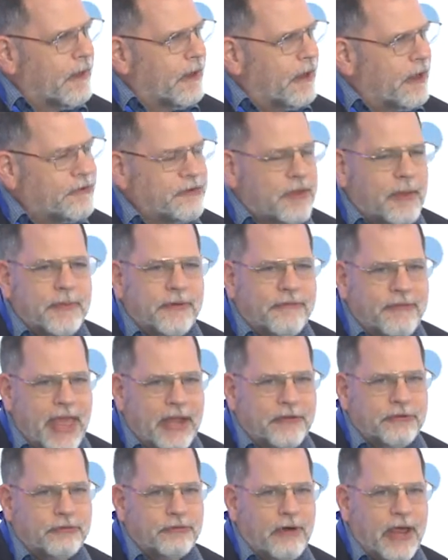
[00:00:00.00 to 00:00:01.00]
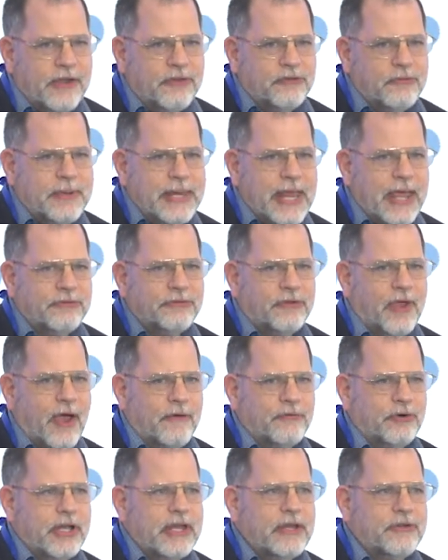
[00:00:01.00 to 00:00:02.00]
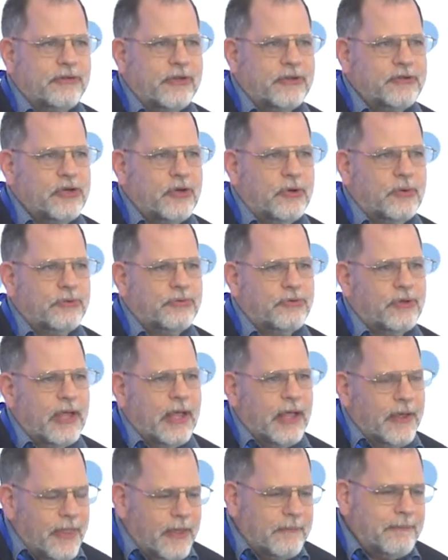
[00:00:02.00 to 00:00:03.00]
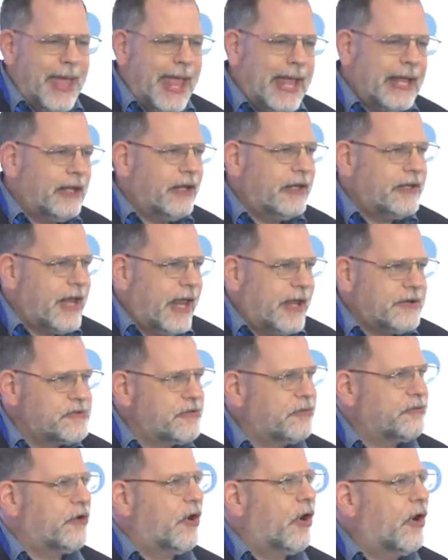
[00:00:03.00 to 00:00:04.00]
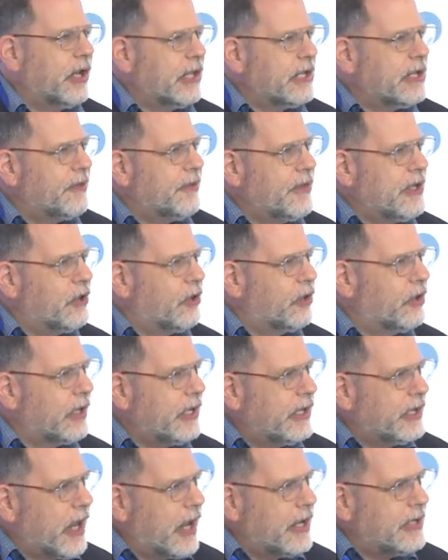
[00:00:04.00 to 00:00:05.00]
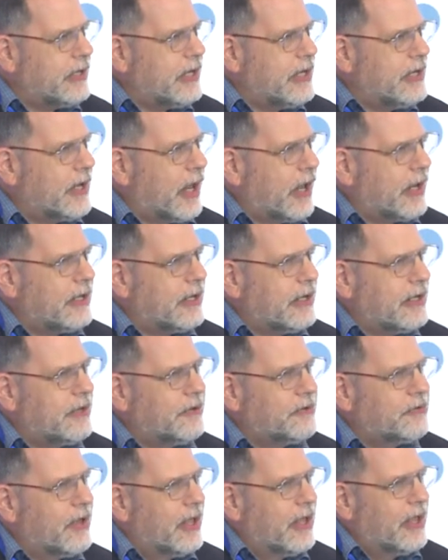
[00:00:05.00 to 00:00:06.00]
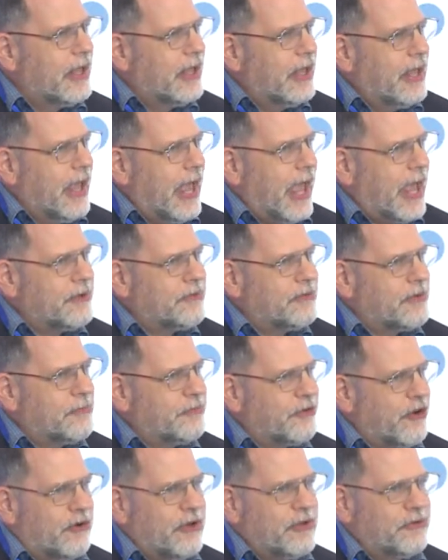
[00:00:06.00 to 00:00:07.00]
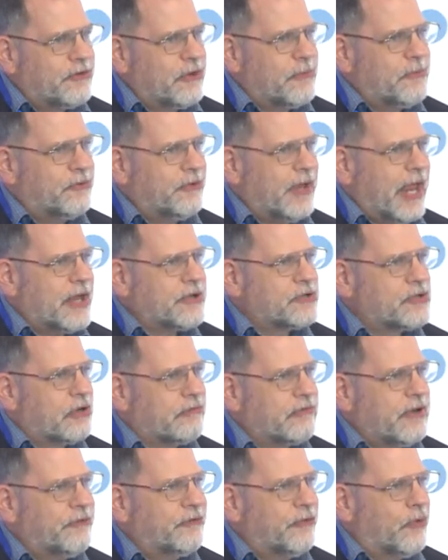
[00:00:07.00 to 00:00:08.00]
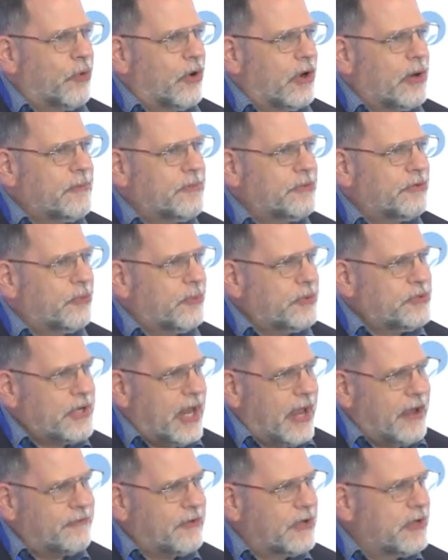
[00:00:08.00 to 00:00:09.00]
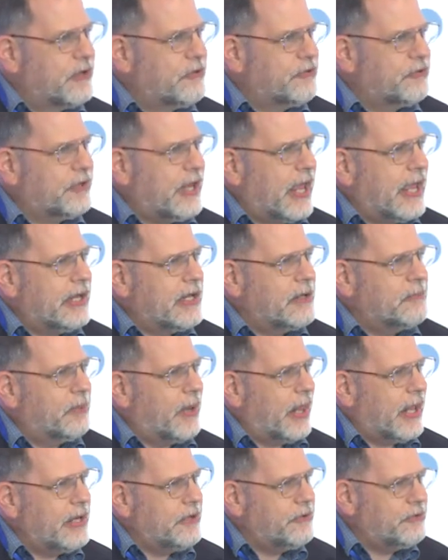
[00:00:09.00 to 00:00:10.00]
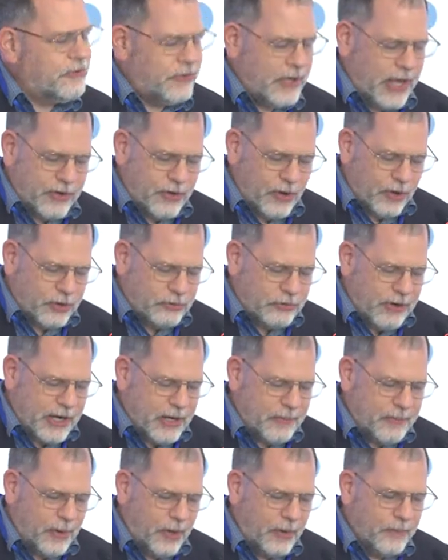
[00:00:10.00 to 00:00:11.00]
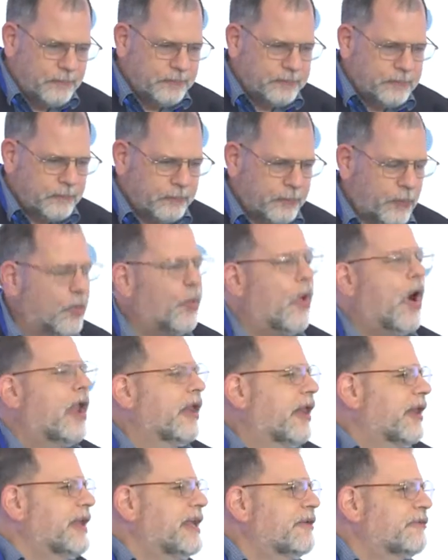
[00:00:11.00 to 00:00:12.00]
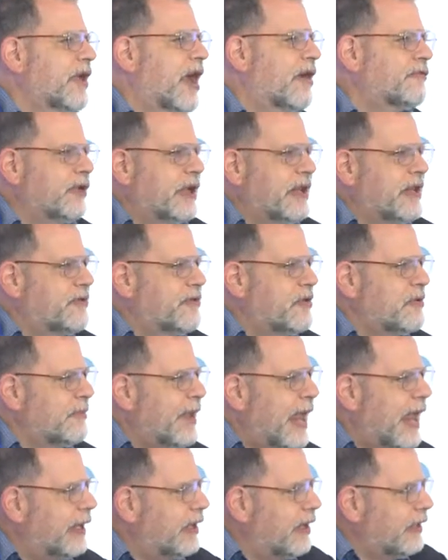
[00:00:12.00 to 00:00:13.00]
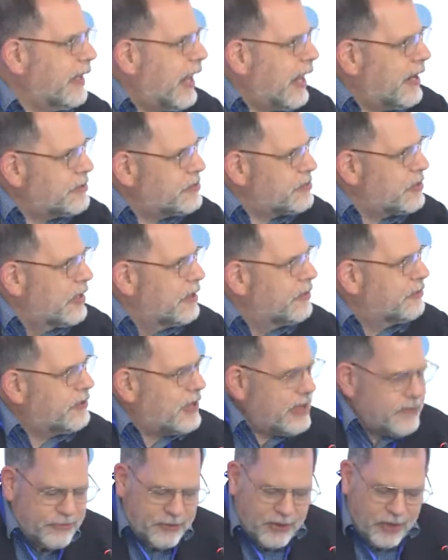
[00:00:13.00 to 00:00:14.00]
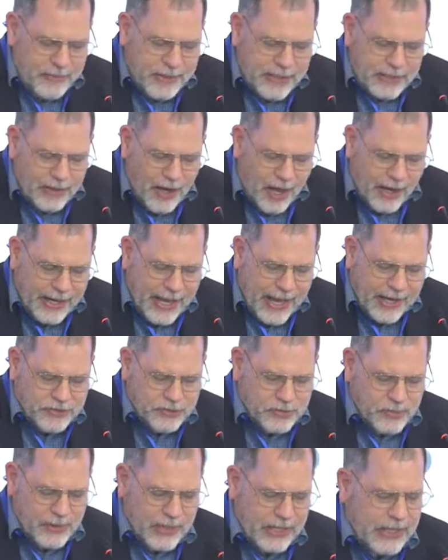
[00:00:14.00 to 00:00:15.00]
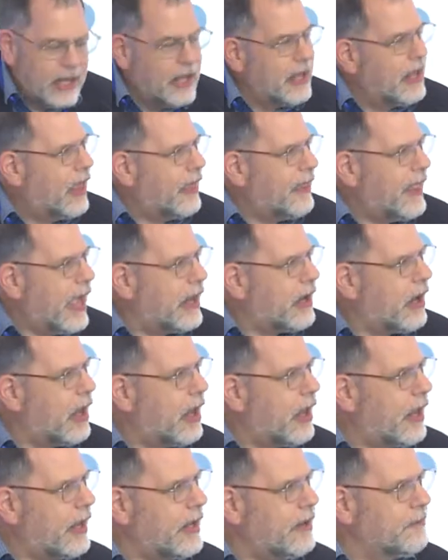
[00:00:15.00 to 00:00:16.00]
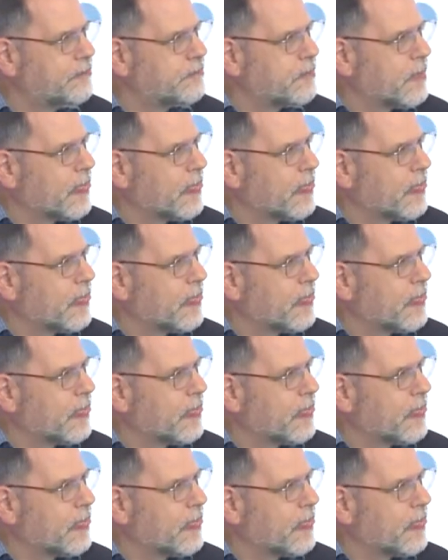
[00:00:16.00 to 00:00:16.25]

Some of that strikes me as governance issues that Bangladesh, starting in the early 1990s, had some very substantial reforms which have stayed in place and are credible. Quality of governance in Bangladesh seems to me not actually that high.